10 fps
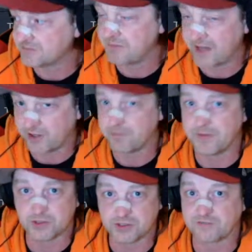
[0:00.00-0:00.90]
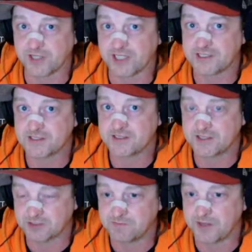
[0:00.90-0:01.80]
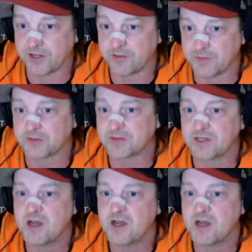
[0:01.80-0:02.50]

better builds for this. There's better builds.